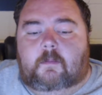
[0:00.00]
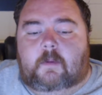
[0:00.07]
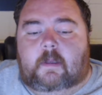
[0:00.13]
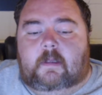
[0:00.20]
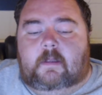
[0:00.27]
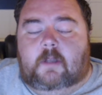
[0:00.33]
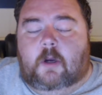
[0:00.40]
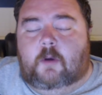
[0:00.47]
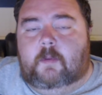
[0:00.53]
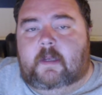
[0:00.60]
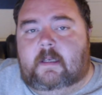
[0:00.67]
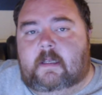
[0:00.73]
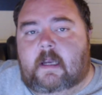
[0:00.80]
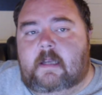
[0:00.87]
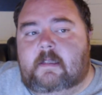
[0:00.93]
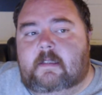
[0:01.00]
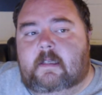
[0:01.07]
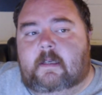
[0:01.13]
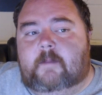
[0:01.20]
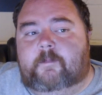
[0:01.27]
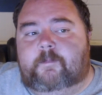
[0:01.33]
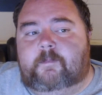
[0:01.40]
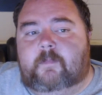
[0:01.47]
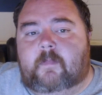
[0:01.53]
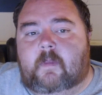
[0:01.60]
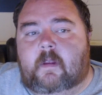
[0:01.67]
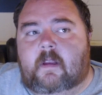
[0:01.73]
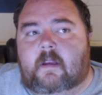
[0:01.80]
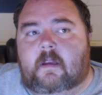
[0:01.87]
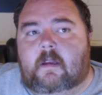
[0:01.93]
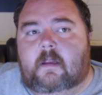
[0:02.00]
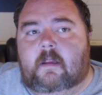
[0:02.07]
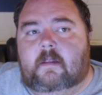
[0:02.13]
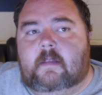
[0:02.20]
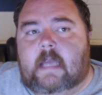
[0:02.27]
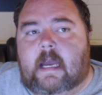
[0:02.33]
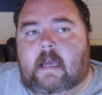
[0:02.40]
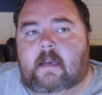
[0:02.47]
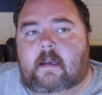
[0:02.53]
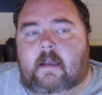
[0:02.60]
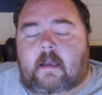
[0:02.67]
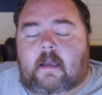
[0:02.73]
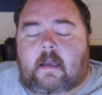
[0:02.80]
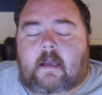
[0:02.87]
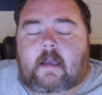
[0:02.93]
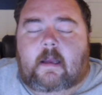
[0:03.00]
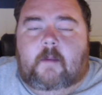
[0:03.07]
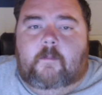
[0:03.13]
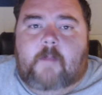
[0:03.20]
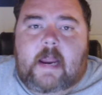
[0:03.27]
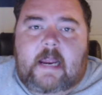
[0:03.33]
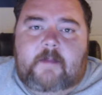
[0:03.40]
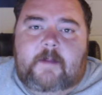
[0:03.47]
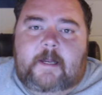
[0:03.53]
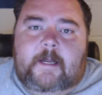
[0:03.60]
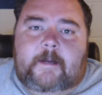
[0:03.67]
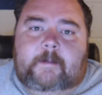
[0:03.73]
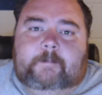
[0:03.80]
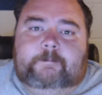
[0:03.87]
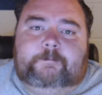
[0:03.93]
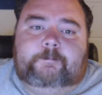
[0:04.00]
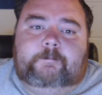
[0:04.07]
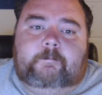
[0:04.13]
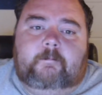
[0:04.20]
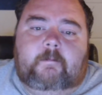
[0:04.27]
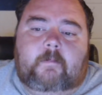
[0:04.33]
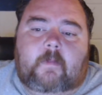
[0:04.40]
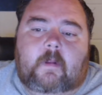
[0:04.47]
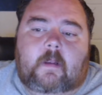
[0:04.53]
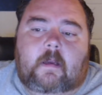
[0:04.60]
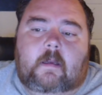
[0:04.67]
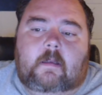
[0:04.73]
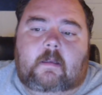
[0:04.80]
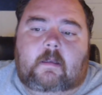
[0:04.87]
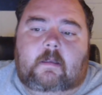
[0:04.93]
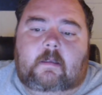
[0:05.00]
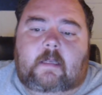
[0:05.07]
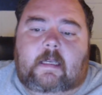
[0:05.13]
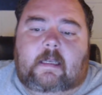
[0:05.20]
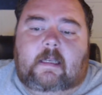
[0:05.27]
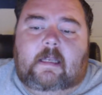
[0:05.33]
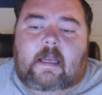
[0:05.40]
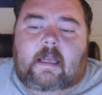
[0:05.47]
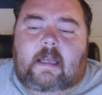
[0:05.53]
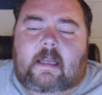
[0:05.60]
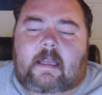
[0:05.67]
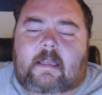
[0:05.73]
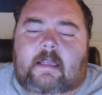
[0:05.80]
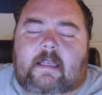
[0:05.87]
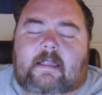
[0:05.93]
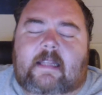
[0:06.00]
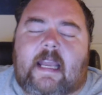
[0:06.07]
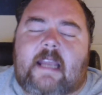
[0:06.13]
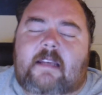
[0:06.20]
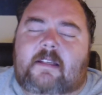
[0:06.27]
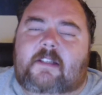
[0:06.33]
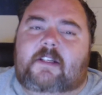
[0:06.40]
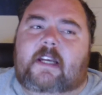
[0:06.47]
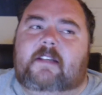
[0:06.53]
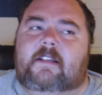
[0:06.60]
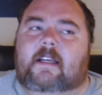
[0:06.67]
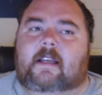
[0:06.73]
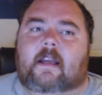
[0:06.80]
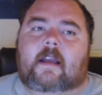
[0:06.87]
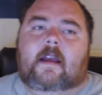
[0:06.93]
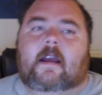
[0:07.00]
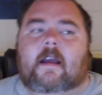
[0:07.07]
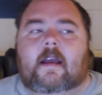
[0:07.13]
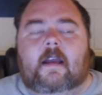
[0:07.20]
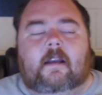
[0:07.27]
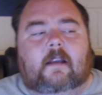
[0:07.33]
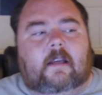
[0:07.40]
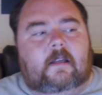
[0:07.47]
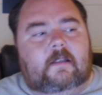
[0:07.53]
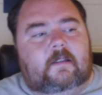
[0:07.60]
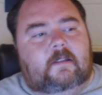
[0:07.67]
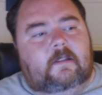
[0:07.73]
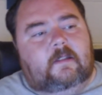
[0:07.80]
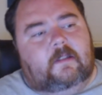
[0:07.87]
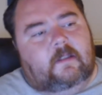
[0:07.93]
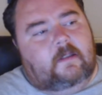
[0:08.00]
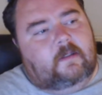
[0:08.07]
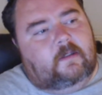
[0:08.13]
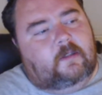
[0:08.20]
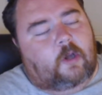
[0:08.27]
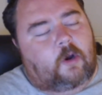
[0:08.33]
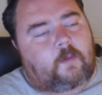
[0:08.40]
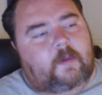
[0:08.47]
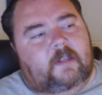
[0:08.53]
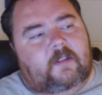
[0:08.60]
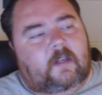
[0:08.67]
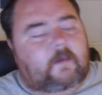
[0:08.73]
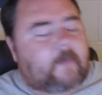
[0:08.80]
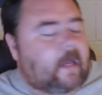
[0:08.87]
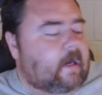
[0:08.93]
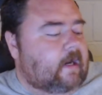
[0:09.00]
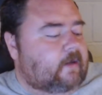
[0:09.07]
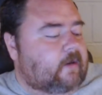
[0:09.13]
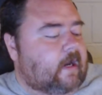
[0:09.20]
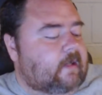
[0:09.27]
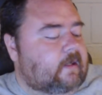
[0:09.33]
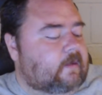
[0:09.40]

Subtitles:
Toby and Dustin, that maybe like they suggest, like, because Toby's like, man, I tried this